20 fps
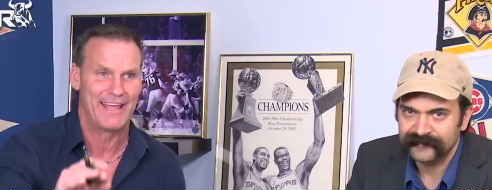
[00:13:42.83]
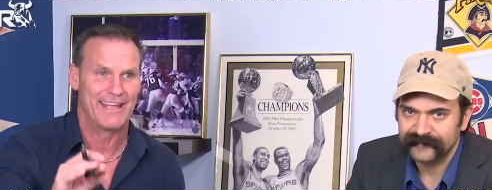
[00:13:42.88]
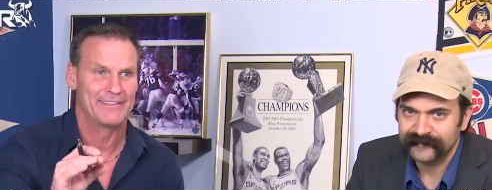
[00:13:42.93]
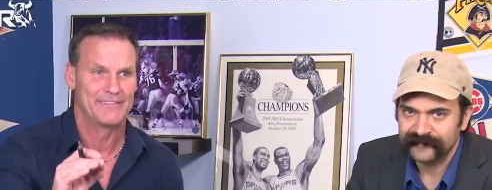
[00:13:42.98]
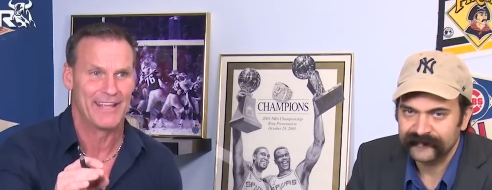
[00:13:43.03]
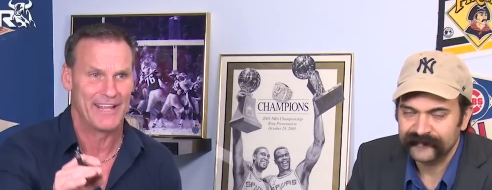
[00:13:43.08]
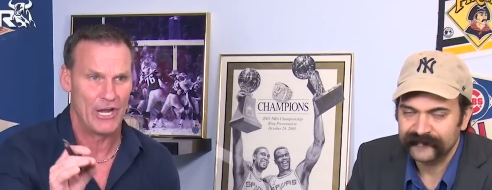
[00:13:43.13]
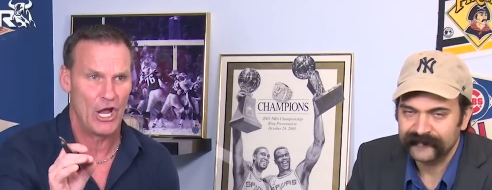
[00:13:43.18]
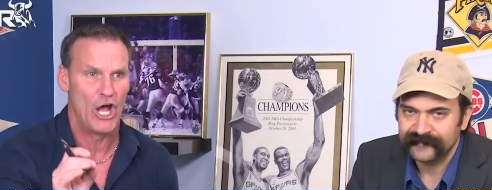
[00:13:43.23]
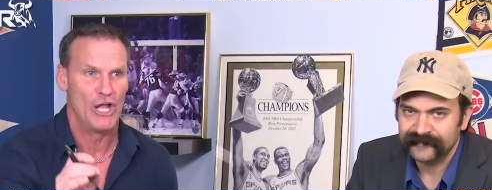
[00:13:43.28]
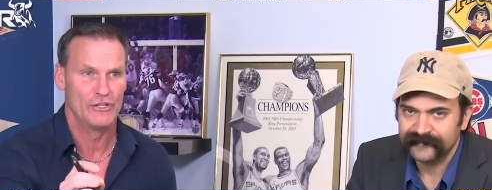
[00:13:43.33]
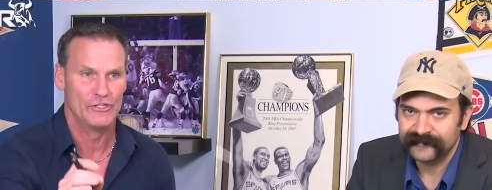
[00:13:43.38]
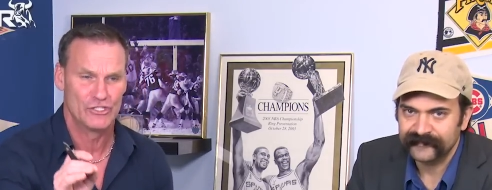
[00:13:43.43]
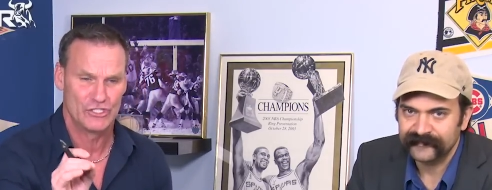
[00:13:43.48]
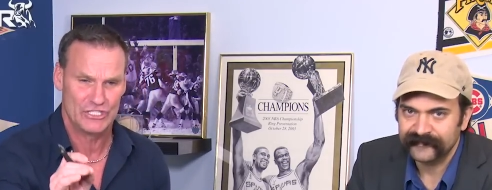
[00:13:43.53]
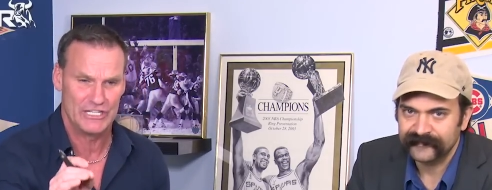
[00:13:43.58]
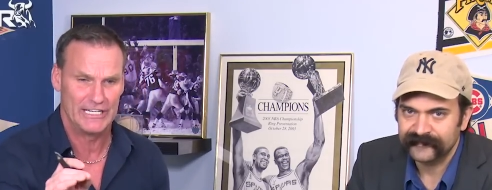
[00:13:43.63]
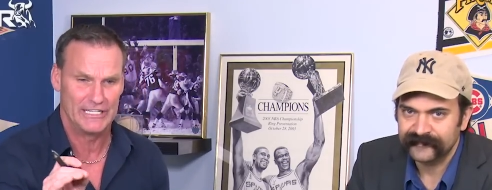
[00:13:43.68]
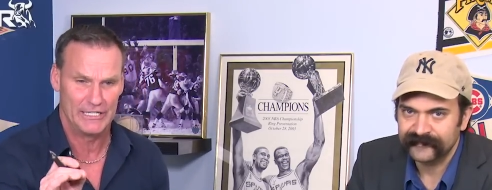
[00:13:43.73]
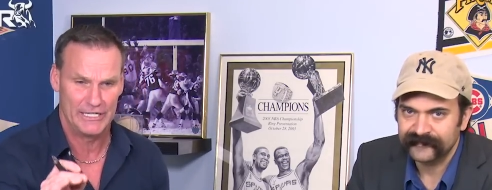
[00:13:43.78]
Speaker 1: that
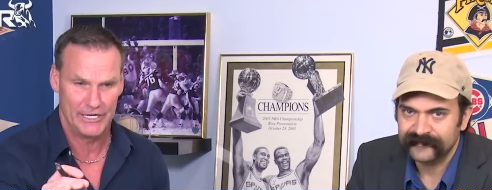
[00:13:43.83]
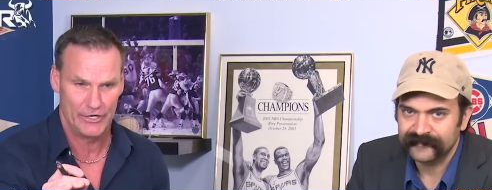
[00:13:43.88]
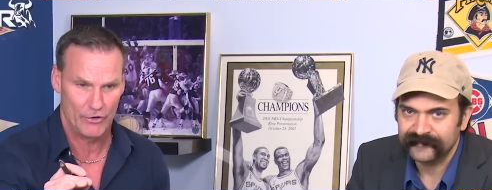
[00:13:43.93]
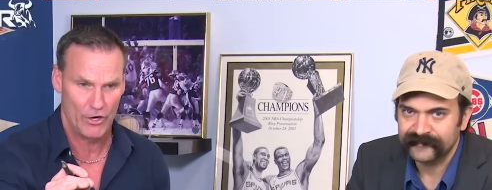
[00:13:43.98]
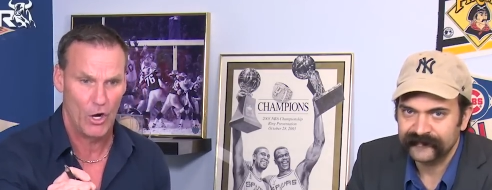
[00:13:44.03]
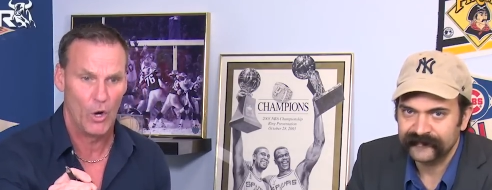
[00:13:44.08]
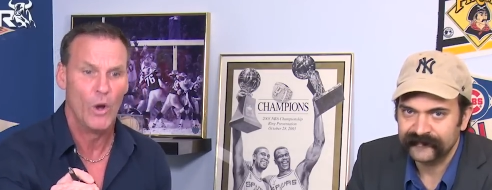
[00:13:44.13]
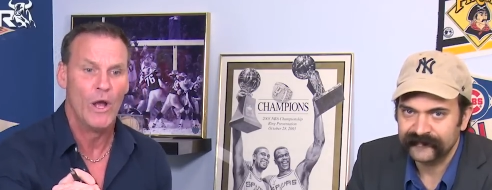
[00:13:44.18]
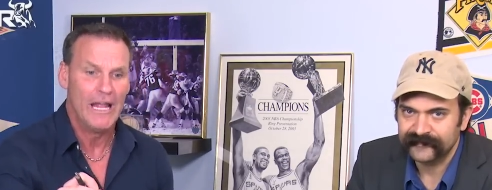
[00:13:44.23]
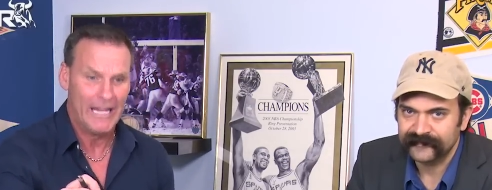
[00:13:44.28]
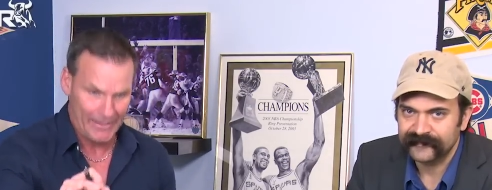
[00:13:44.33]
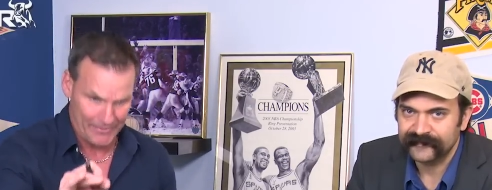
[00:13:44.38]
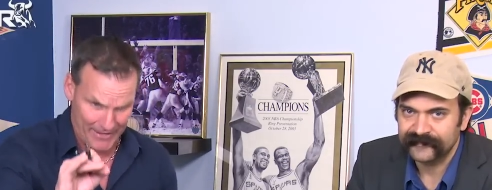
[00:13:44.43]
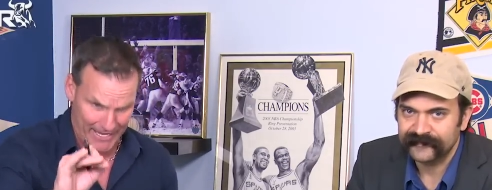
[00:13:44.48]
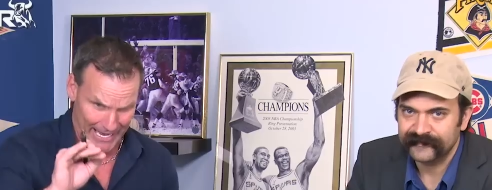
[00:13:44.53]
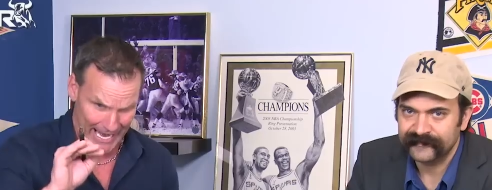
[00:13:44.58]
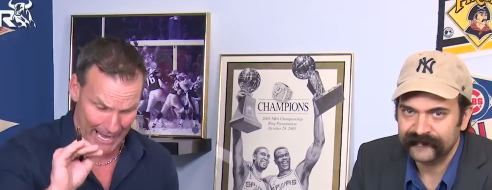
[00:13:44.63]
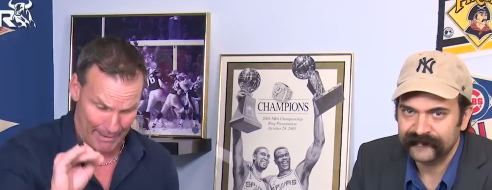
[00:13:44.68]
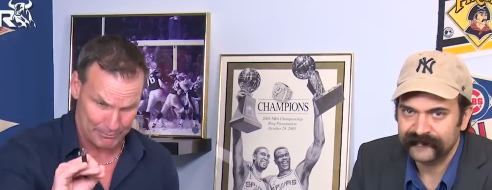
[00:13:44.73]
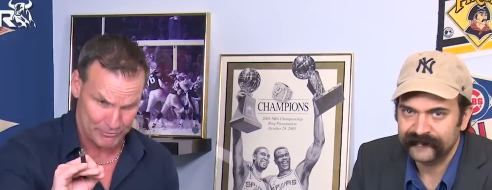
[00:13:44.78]
unseen hero
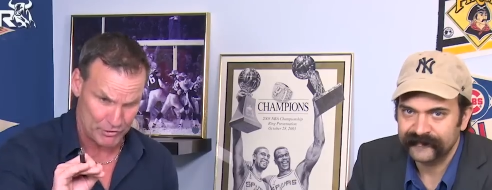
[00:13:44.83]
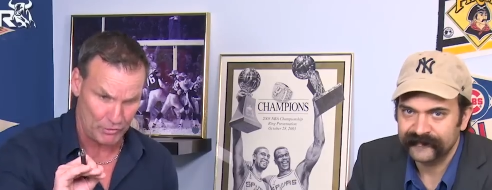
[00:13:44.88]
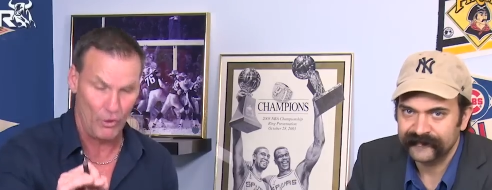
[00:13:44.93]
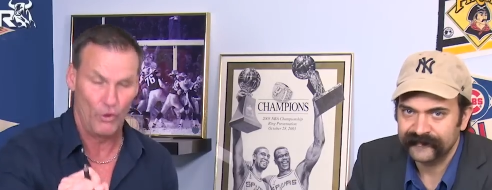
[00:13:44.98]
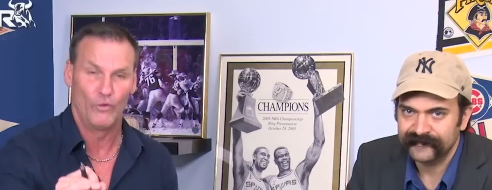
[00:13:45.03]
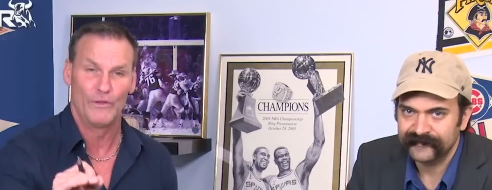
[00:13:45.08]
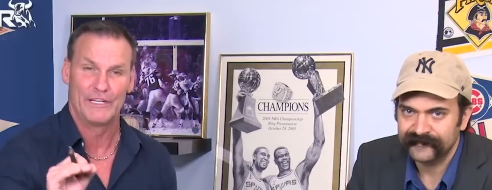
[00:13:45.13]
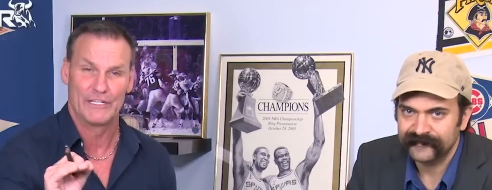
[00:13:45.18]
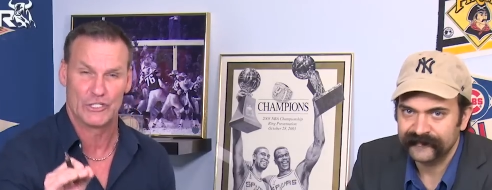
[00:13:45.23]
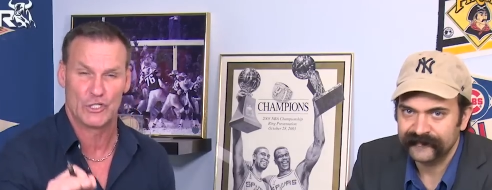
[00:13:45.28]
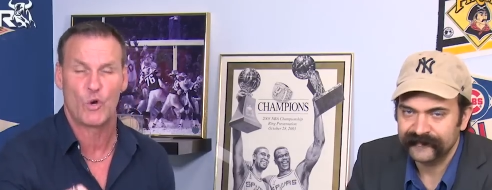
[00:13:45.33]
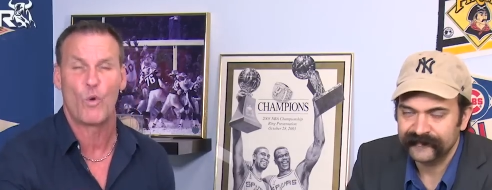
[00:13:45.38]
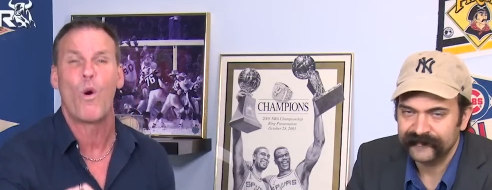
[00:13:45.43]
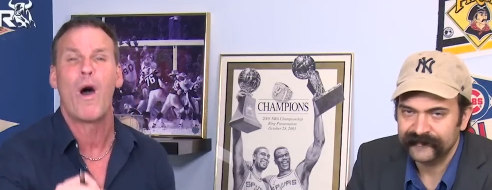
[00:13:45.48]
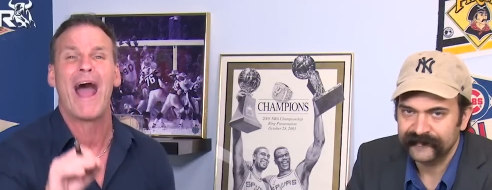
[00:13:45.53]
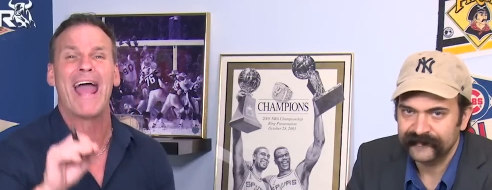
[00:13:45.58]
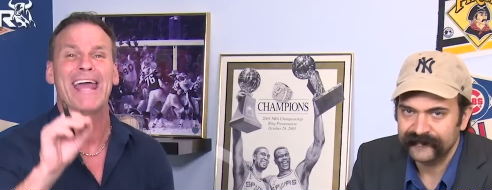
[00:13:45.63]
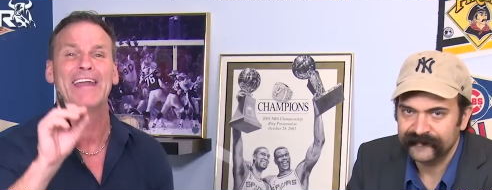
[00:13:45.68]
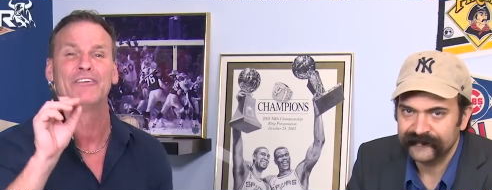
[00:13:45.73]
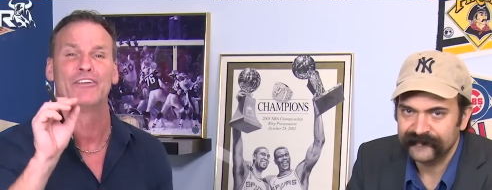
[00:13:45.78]
that absolutely is
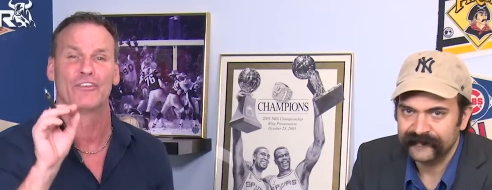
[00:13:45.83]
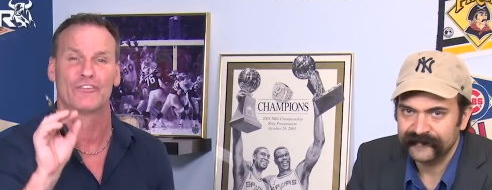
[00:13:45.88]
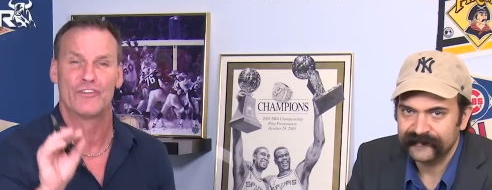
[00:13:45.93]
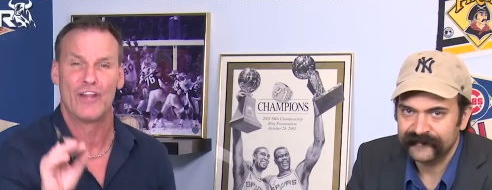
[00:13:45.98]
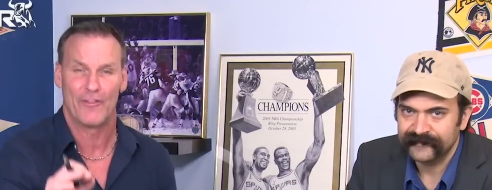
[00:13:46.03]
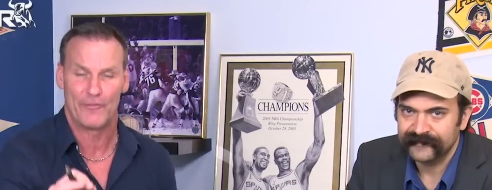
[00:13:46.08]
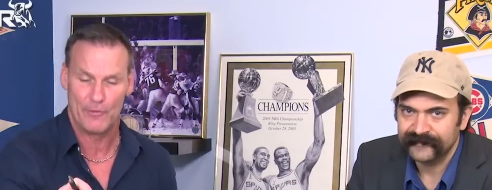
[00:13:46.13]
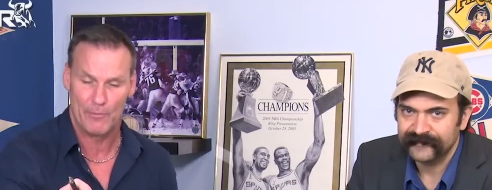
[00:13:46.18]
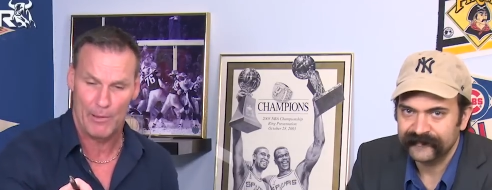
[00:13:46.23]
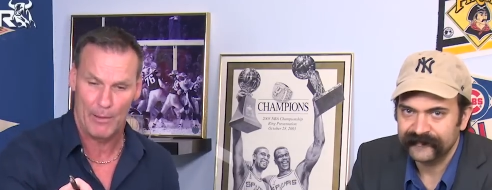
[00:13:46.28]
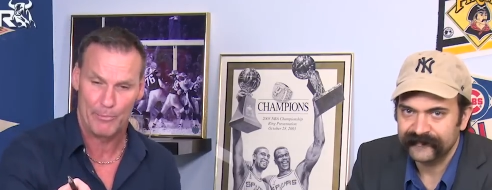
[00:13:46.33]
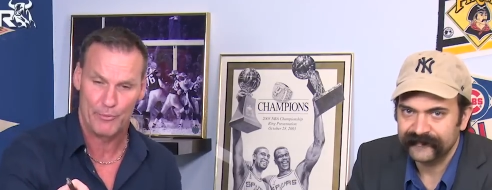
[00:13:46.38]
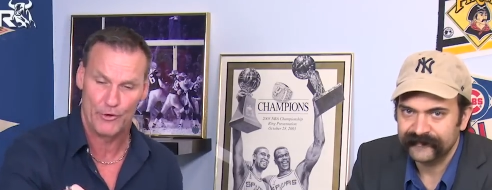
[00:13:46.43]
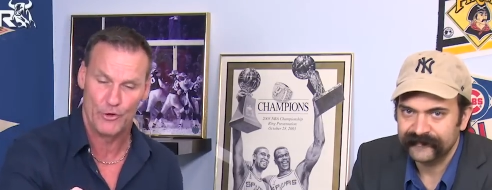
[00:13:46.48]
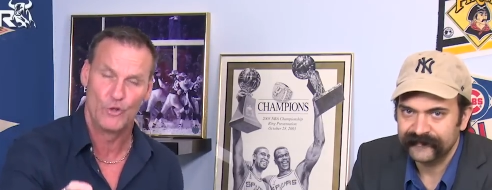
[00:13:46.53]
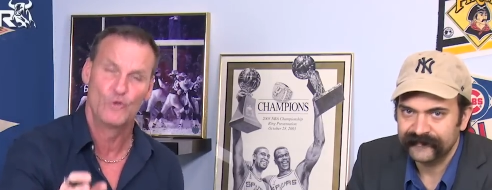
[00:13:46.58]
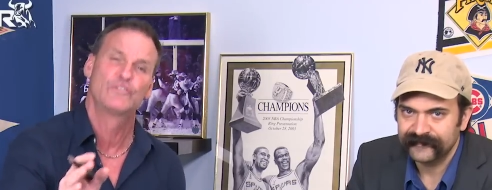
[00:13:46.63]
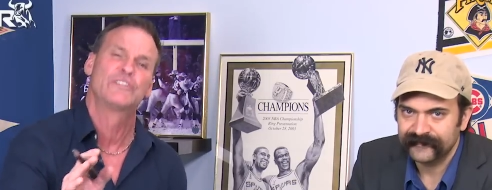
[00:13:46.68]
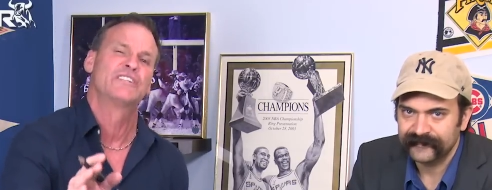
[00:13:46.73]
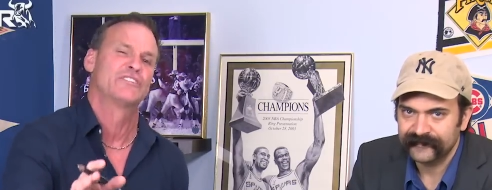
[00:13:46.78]
quiet, does nothing but produce.